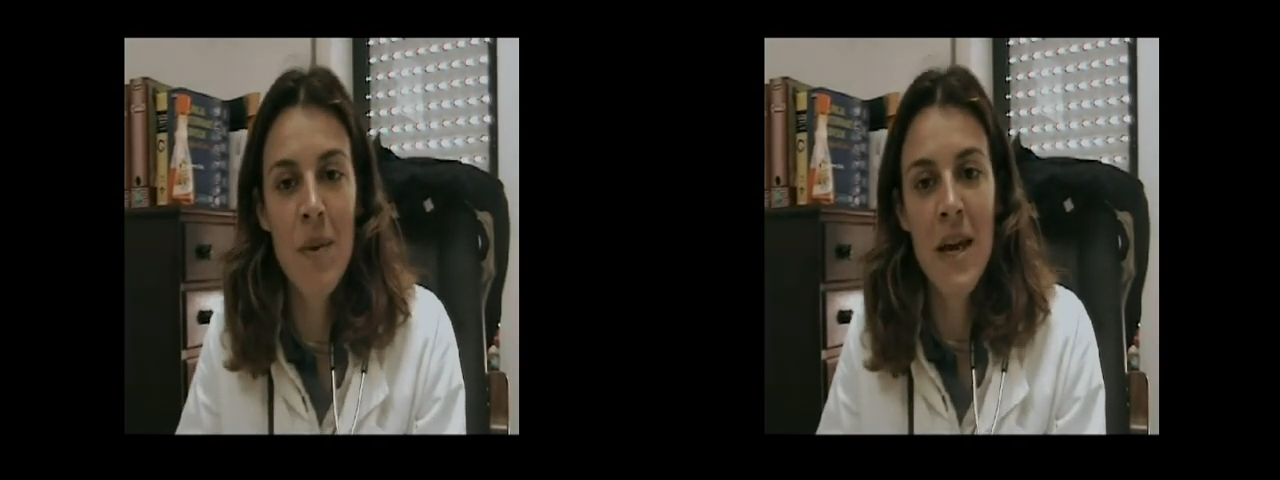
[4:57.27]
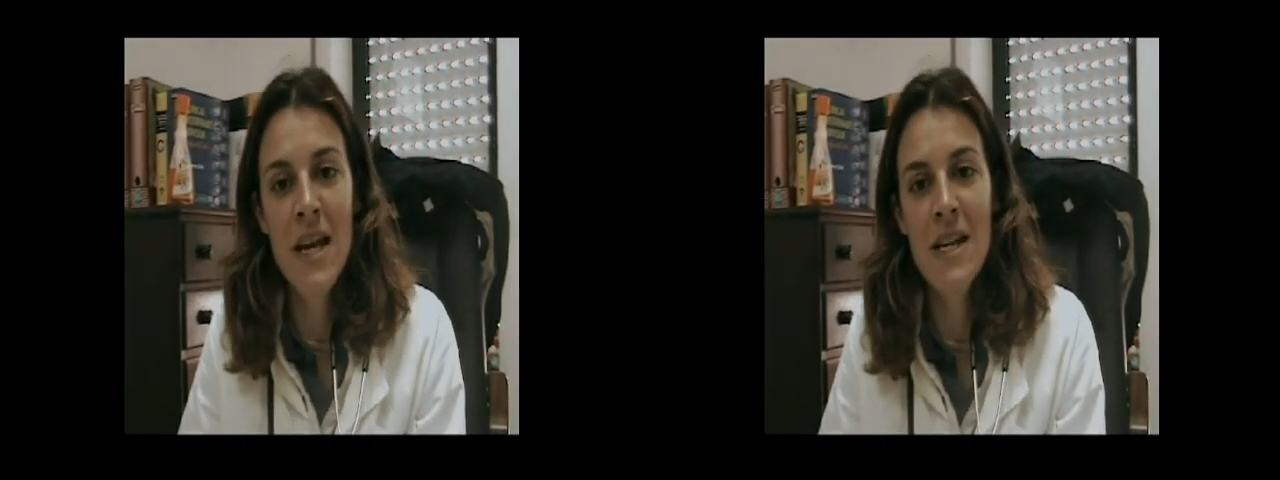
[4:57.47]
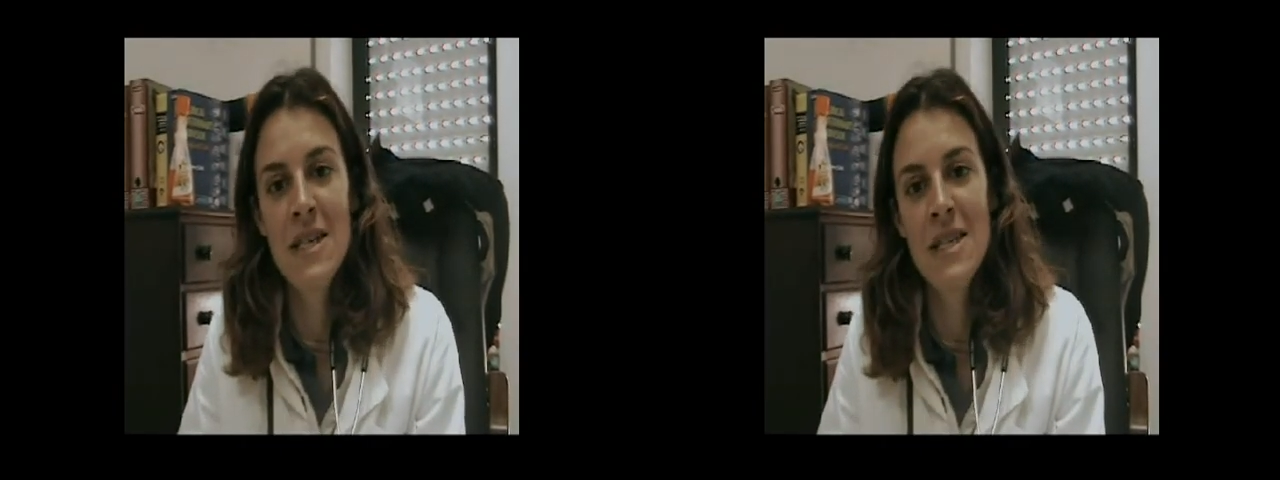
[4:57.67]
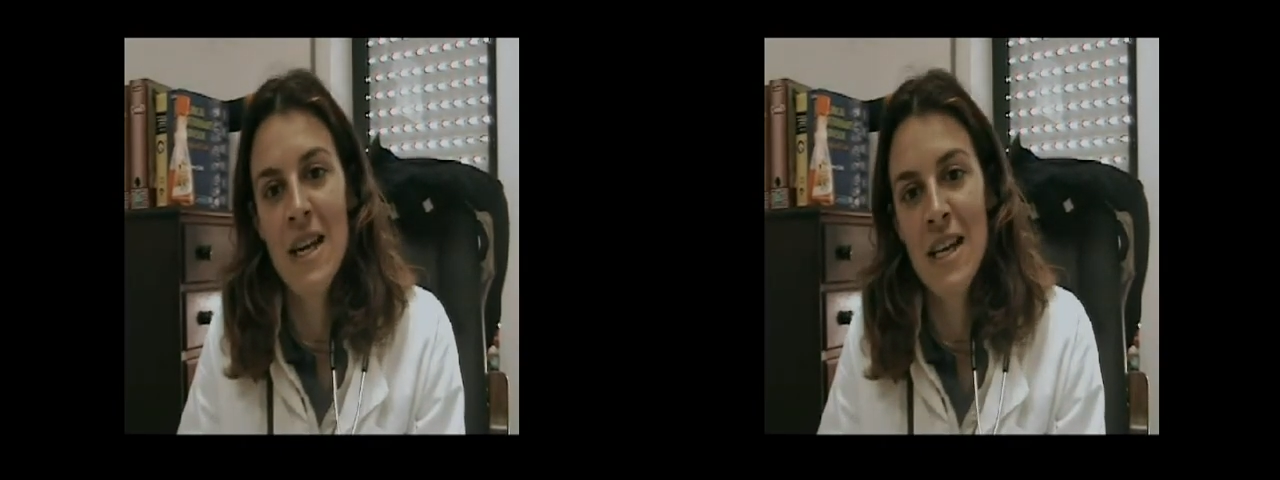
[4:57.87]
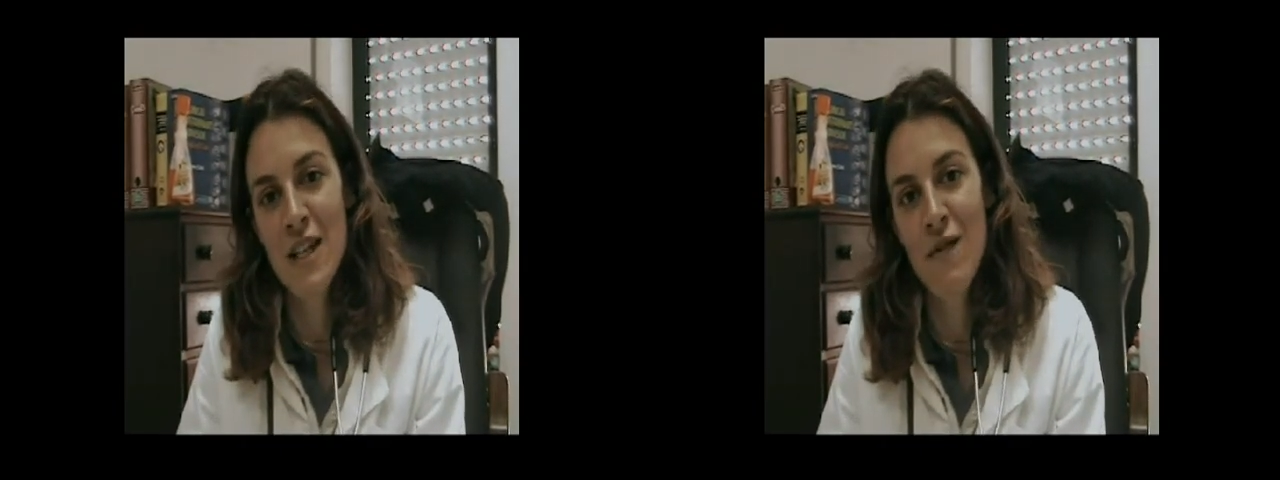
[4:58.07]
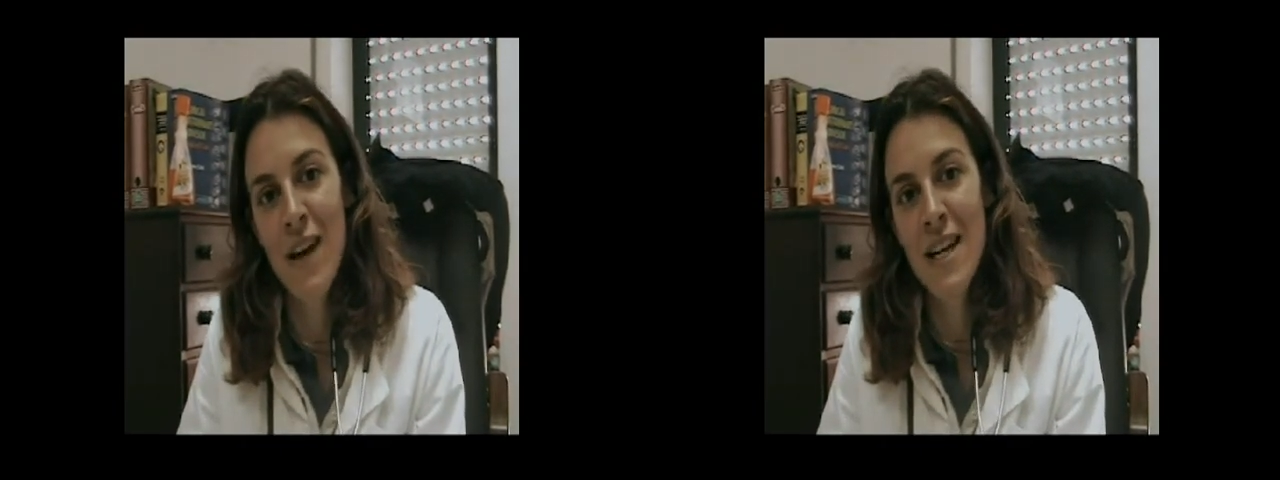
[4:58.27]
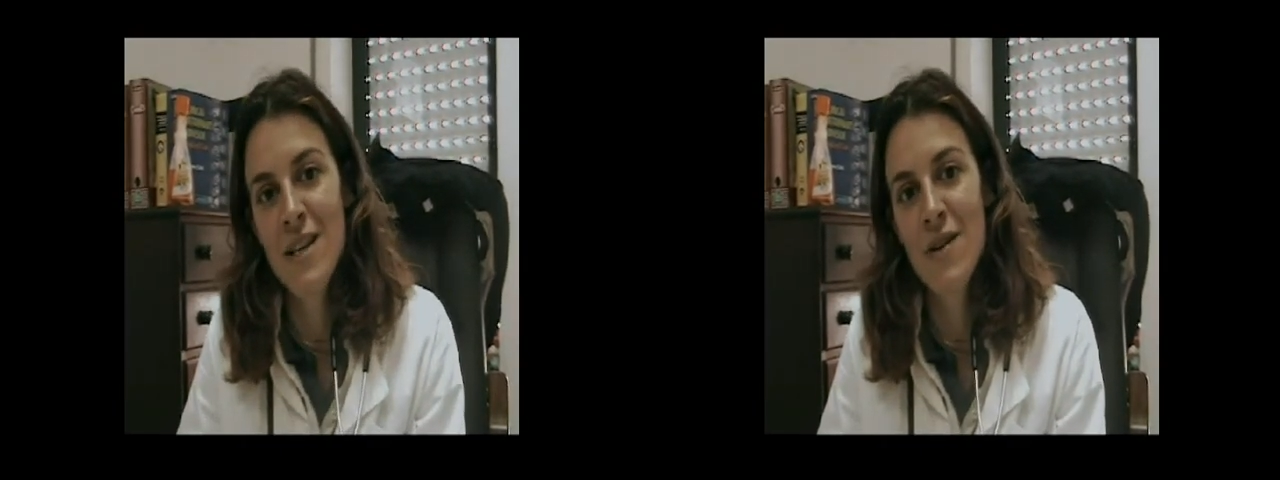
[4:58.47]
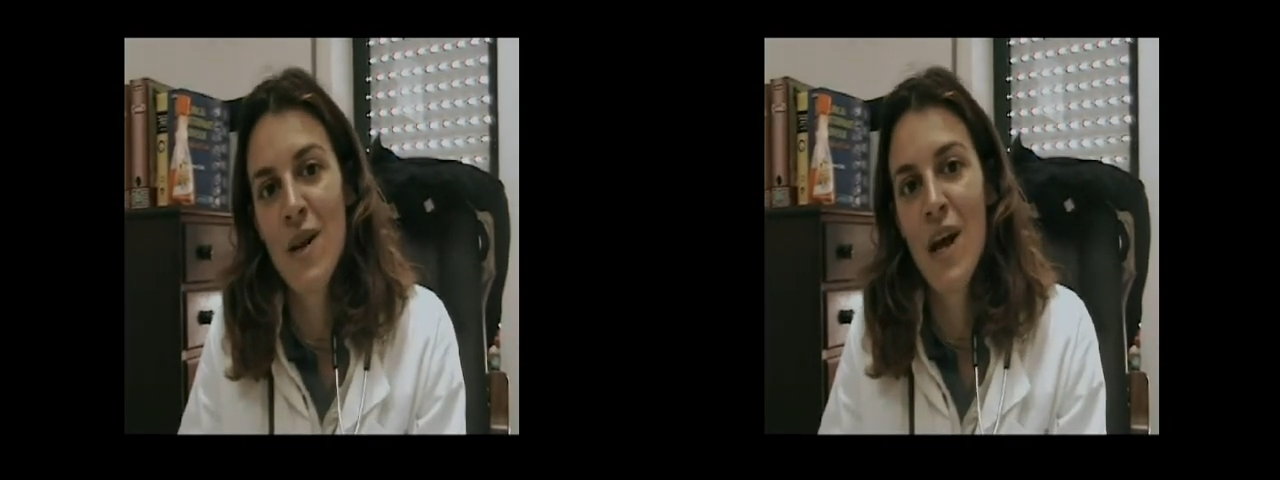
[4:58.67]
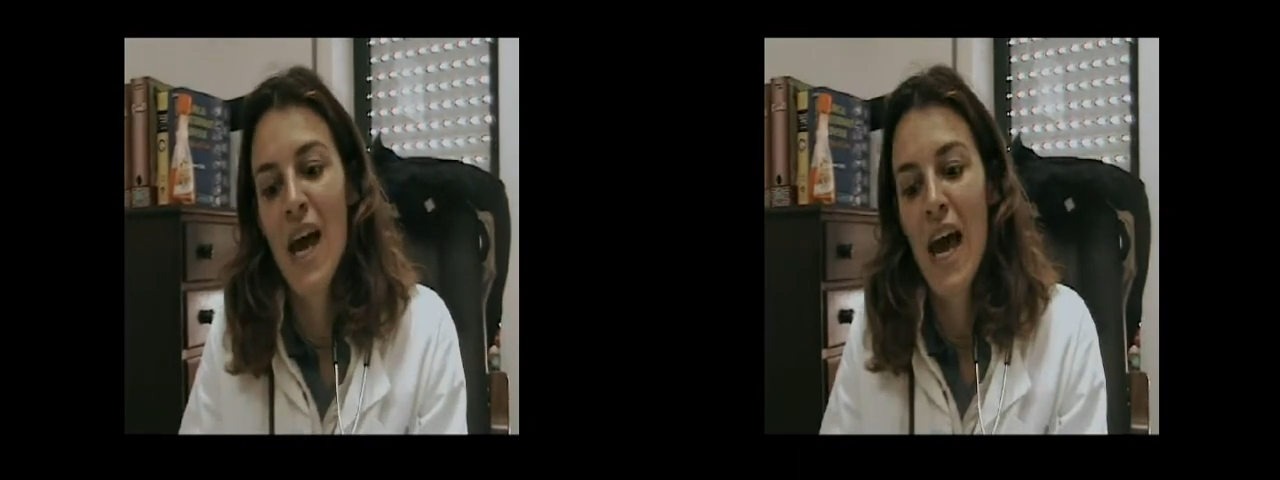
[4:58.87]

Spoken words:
beings and it's fatal,